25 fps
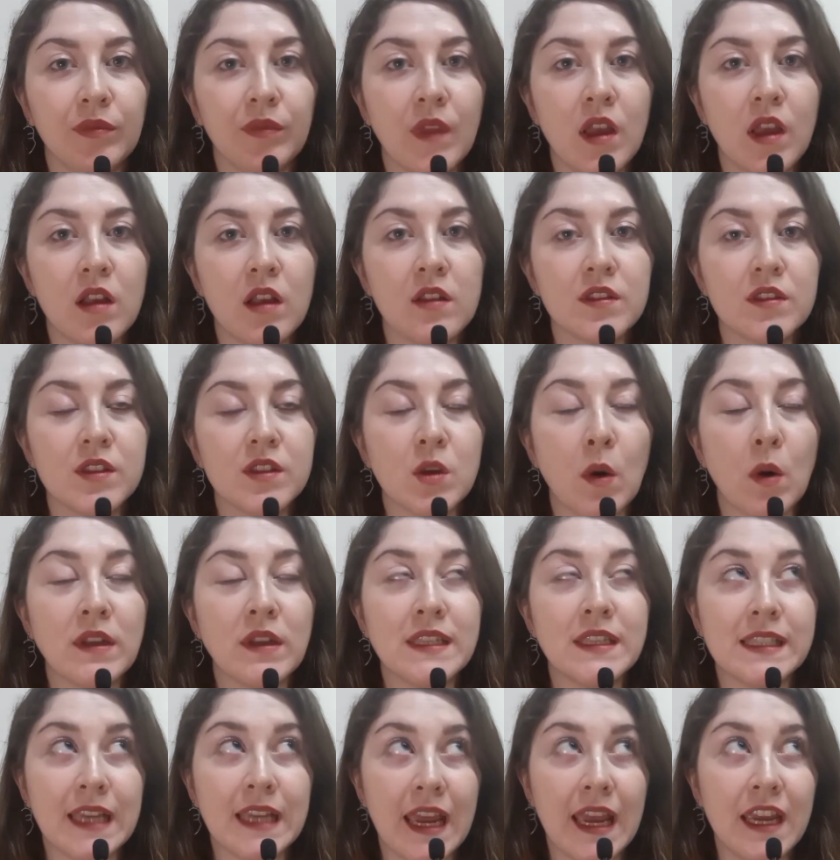So on
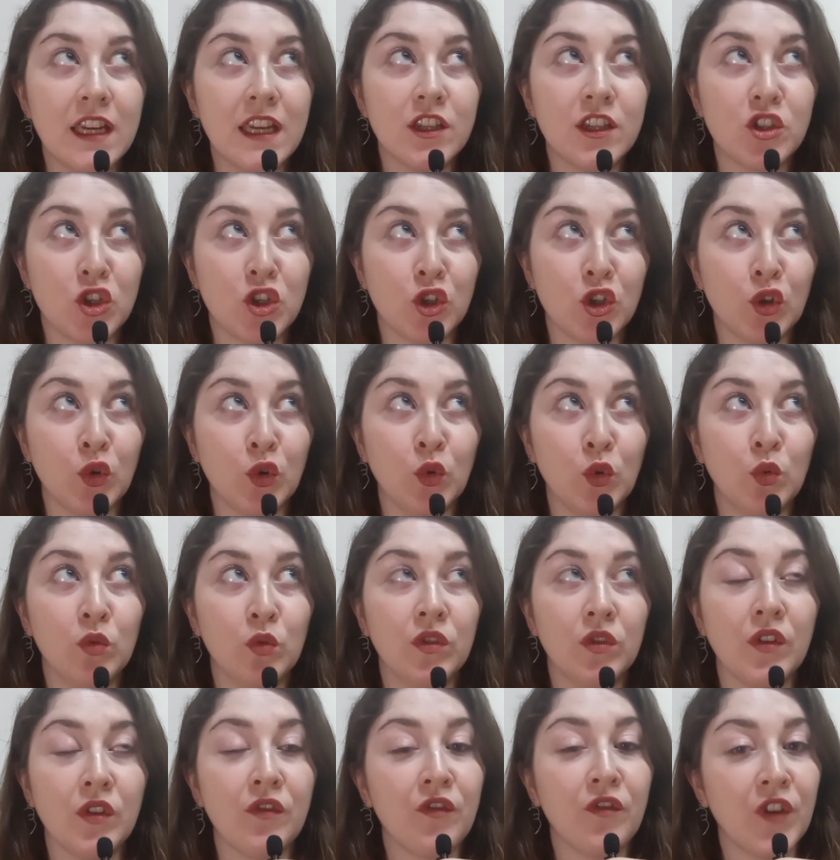day 2,
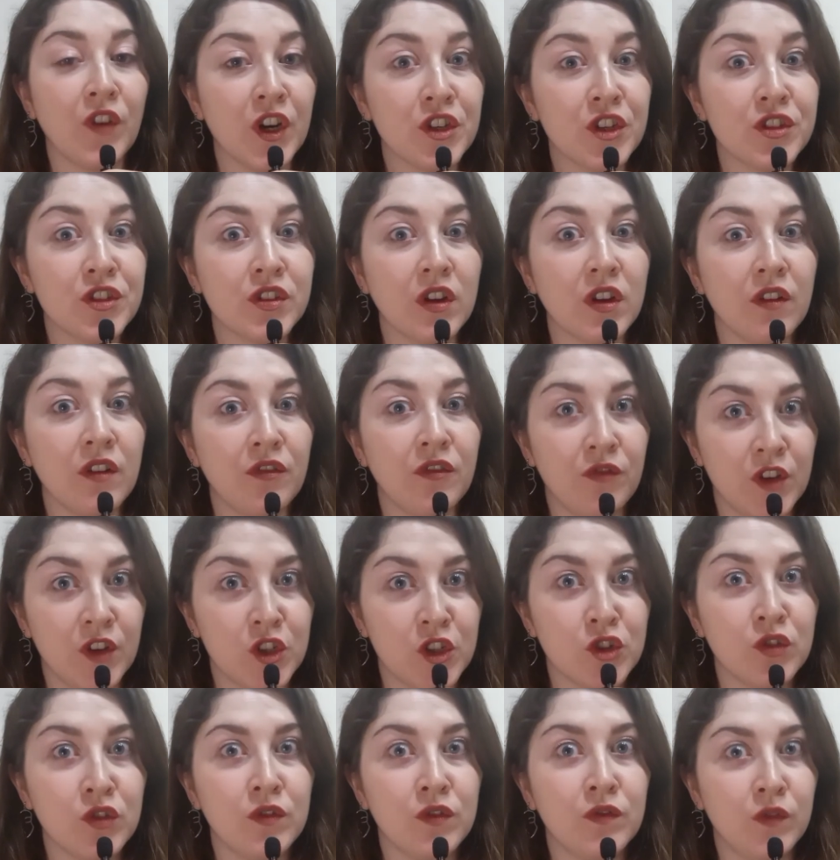the first
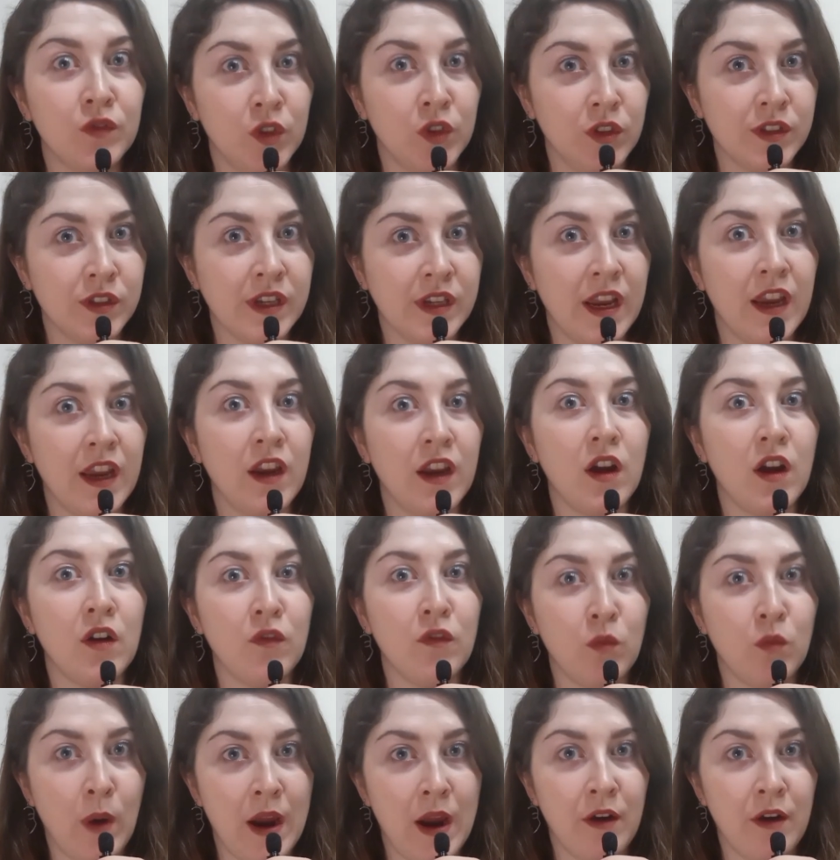official full day of
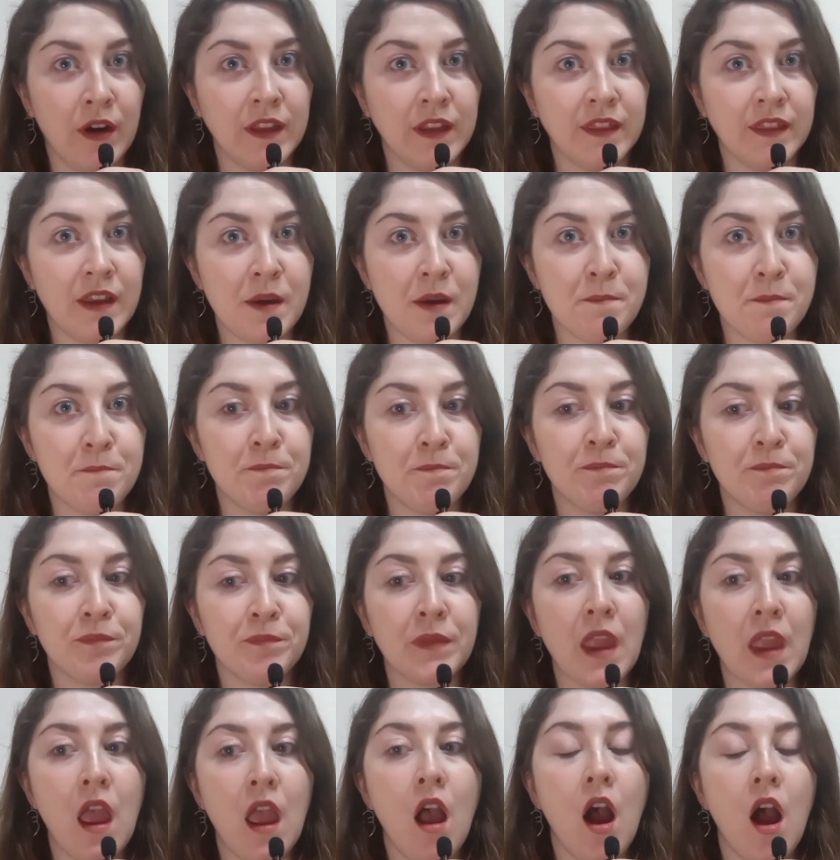wearing them,
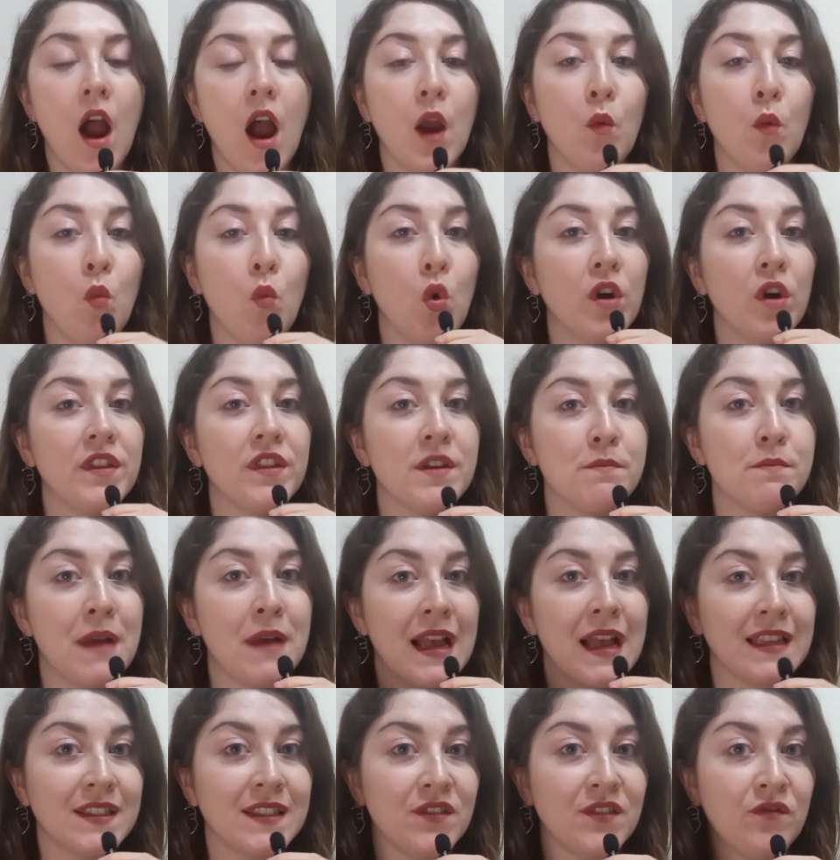I wore them
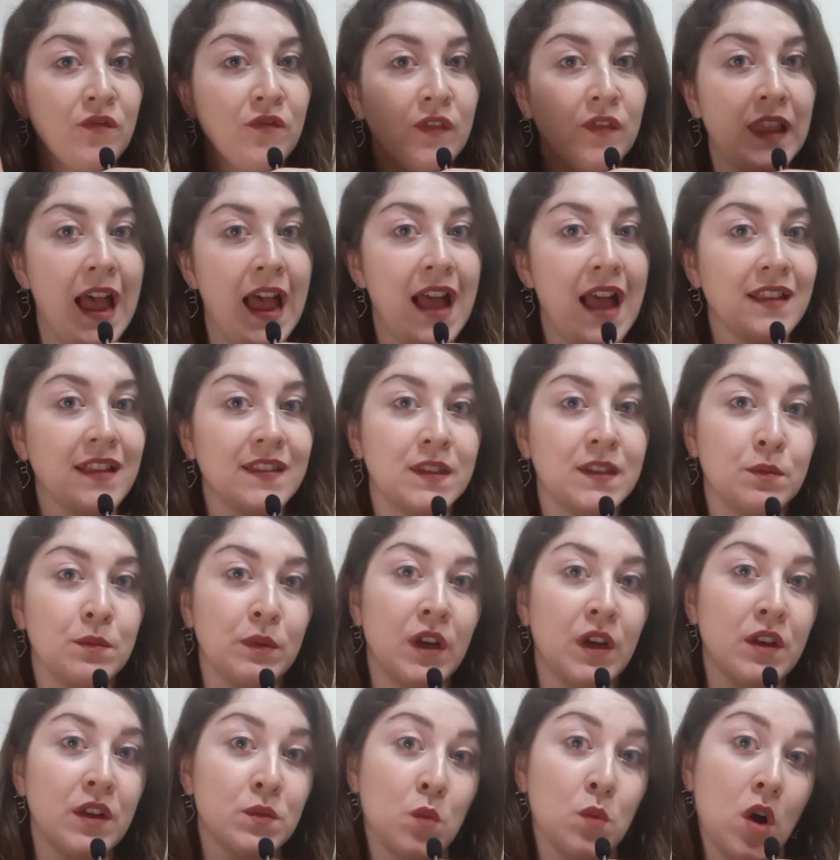as flats when I
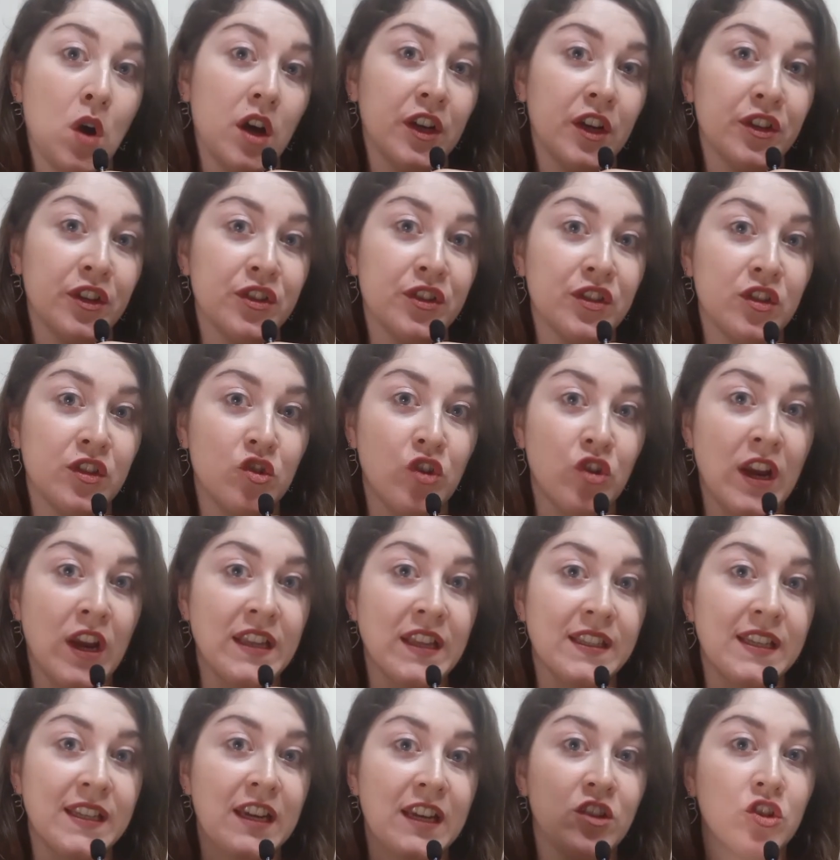was walking to the train
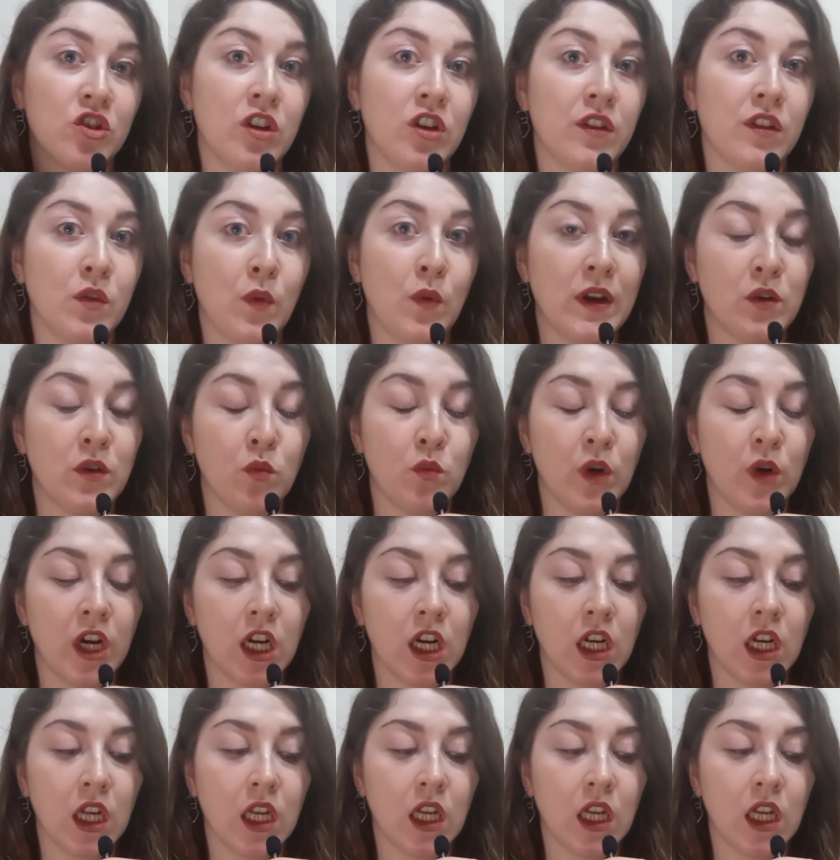station on the way to work.